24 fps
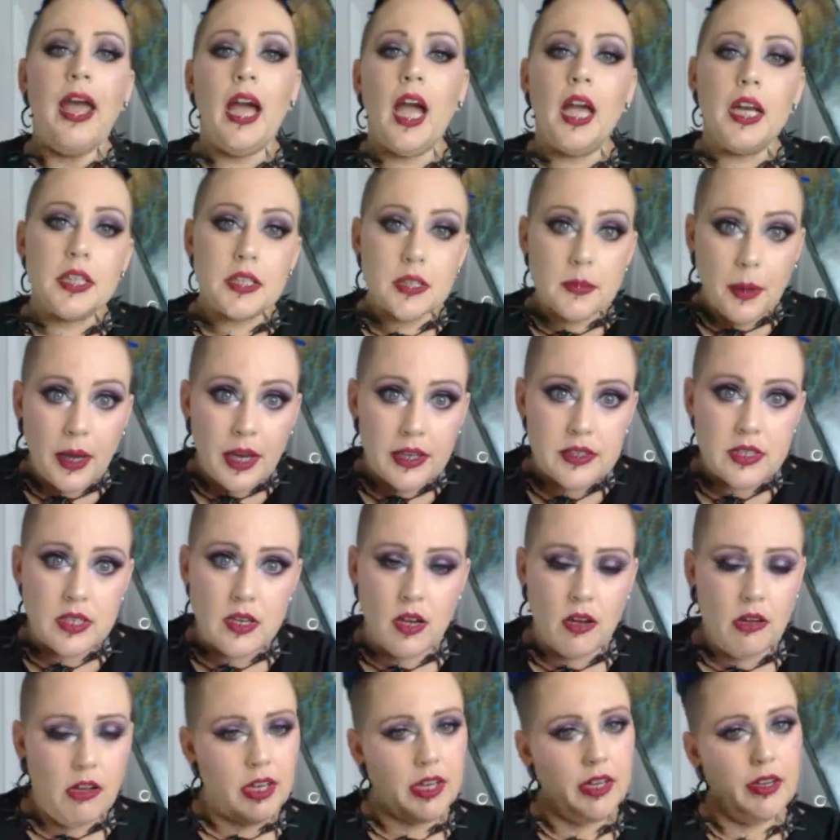And it depends
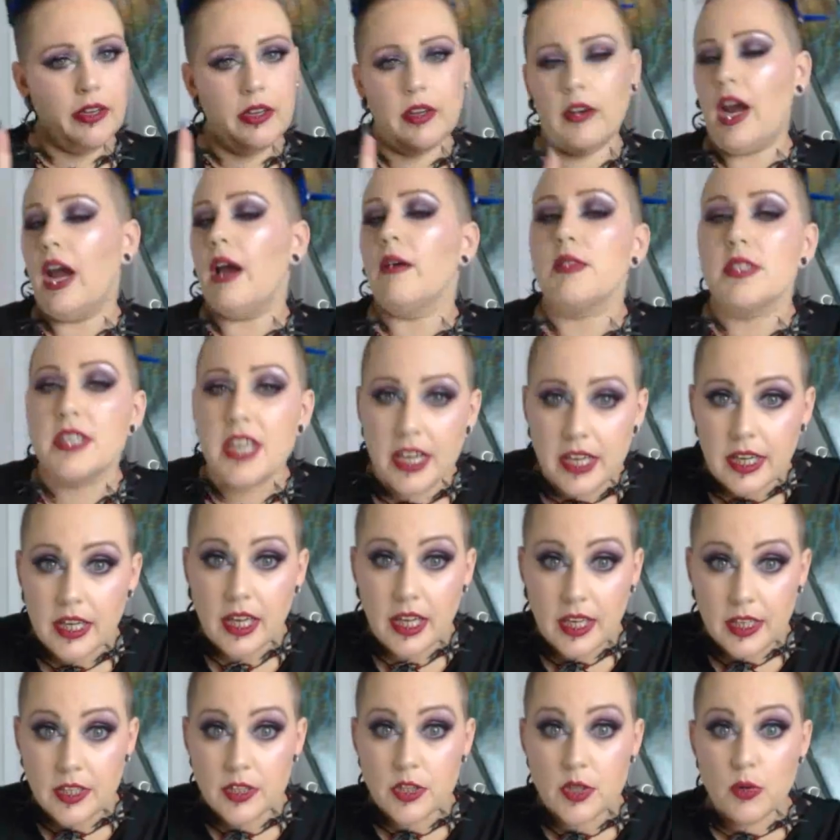on, how
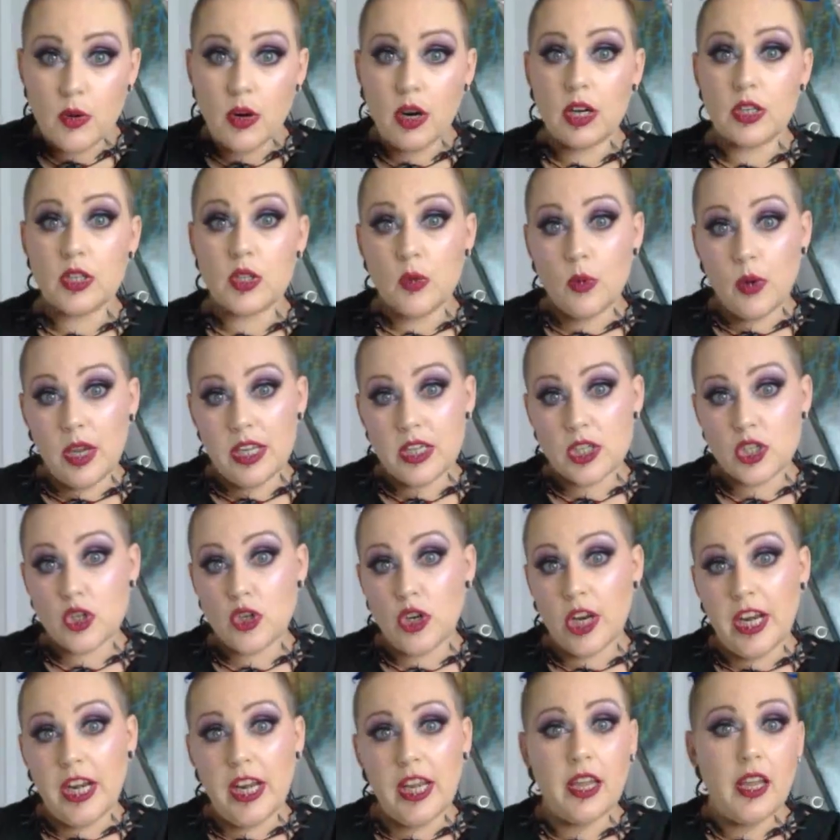dedicated you are to waist
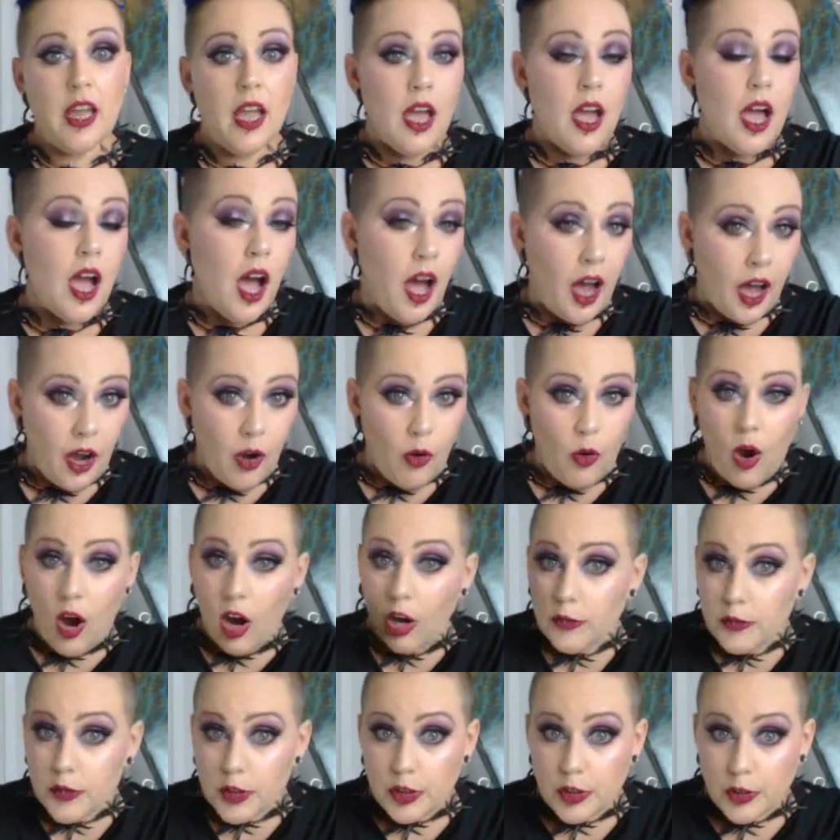training, how
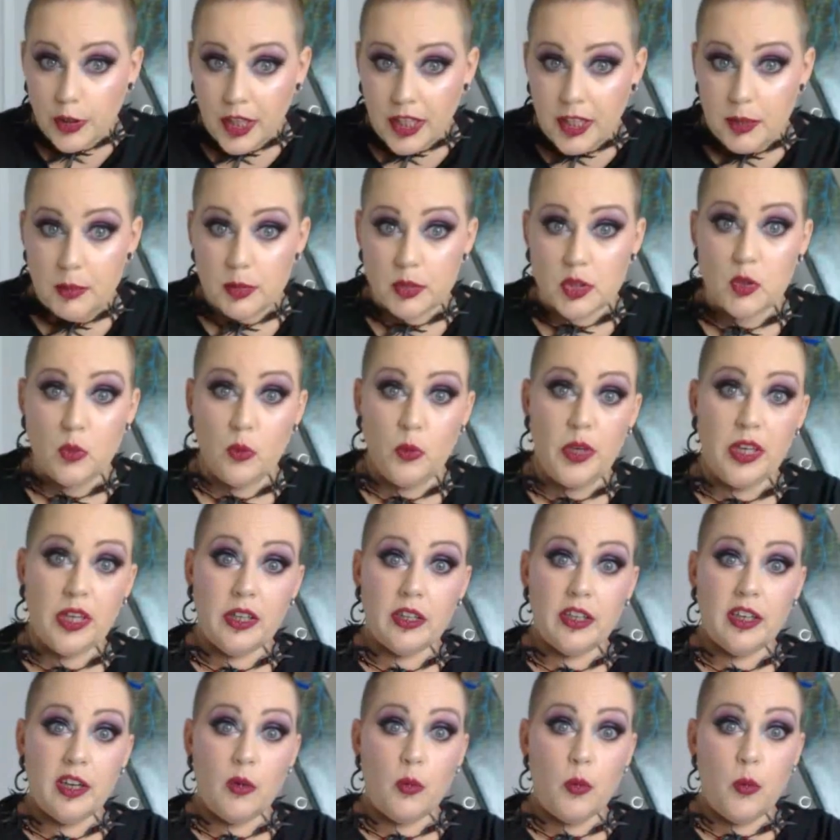often you're able to
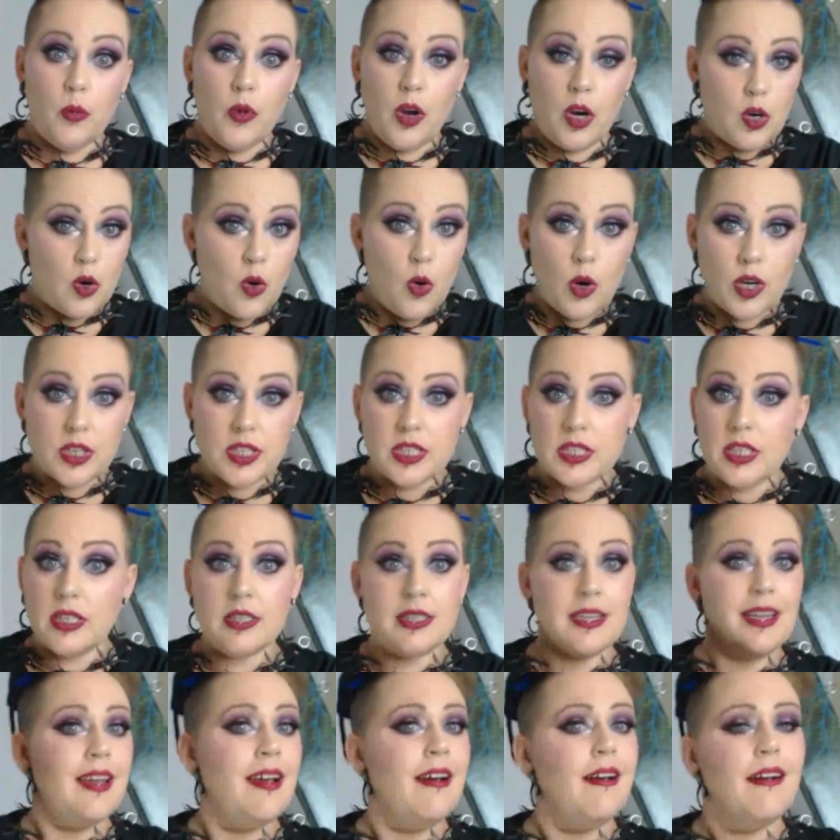wear a
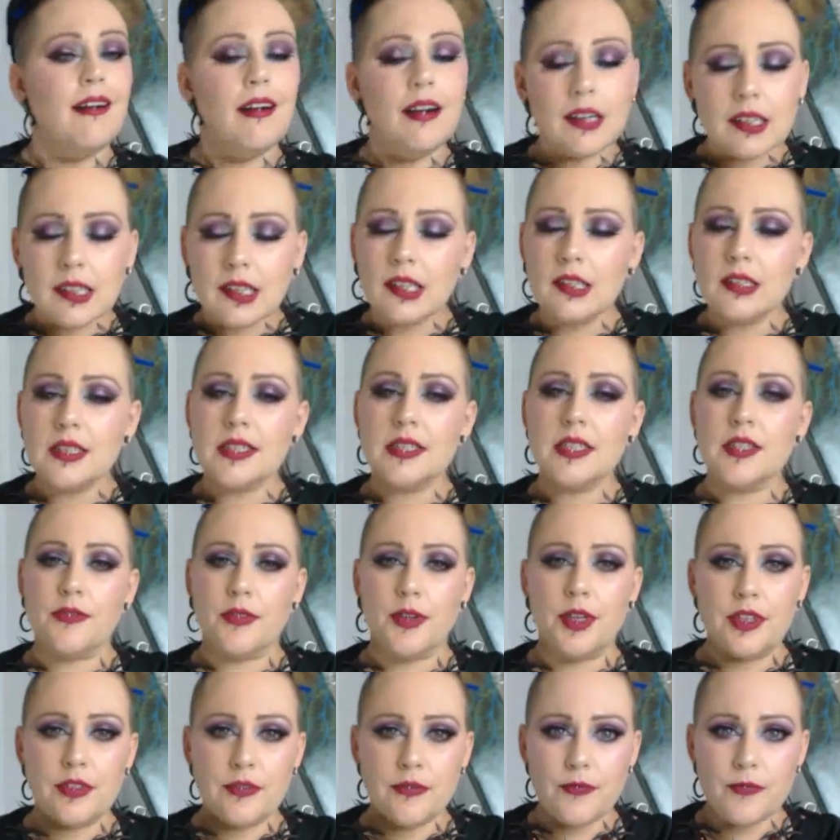corset, all kinds of
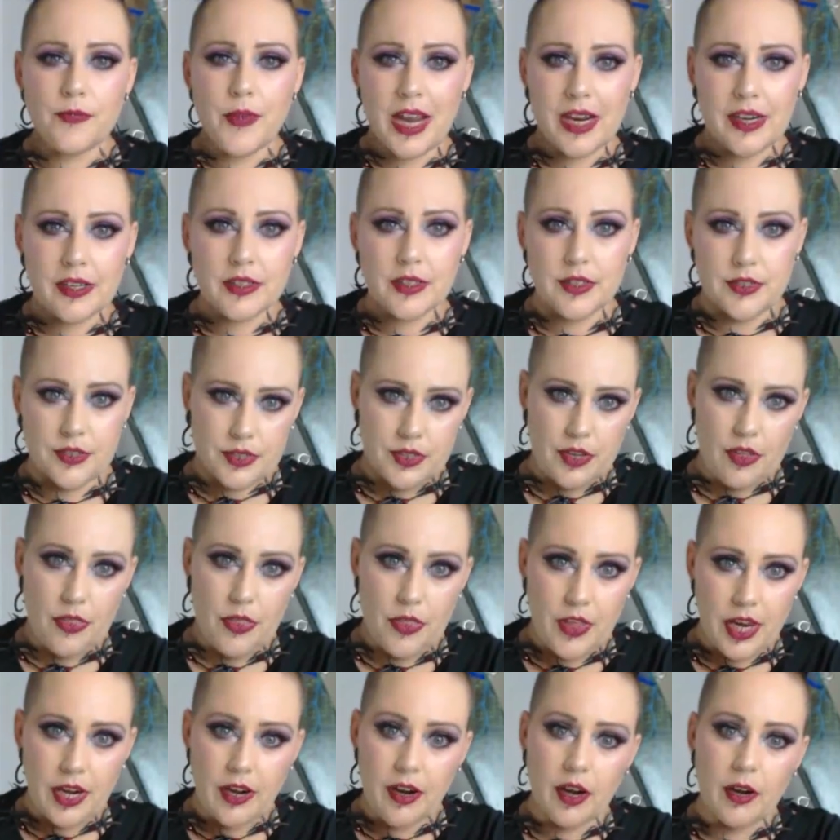different factors
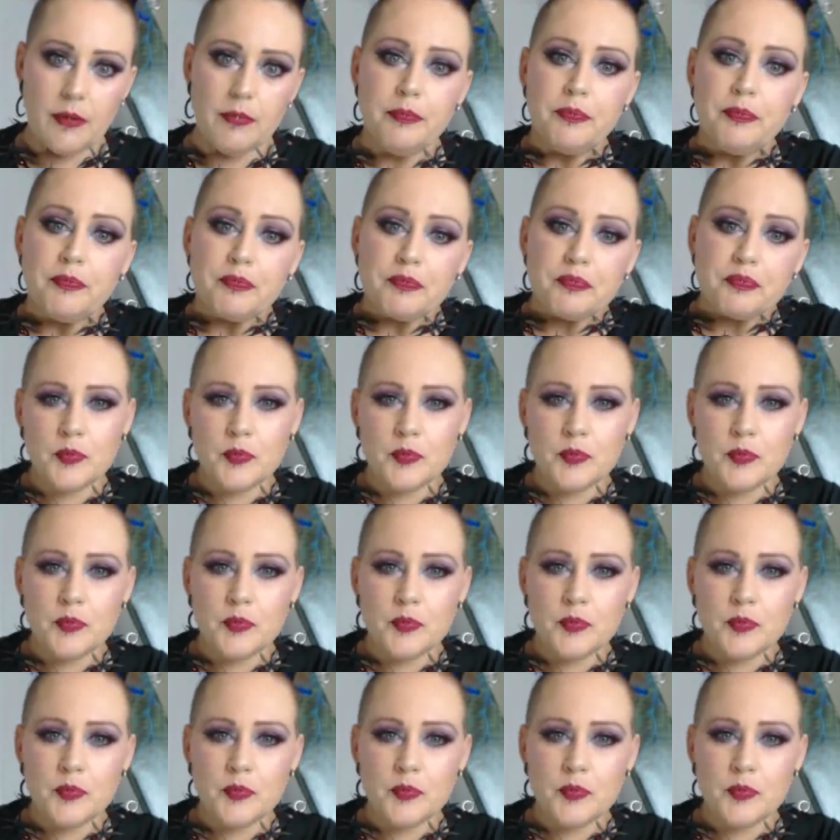there.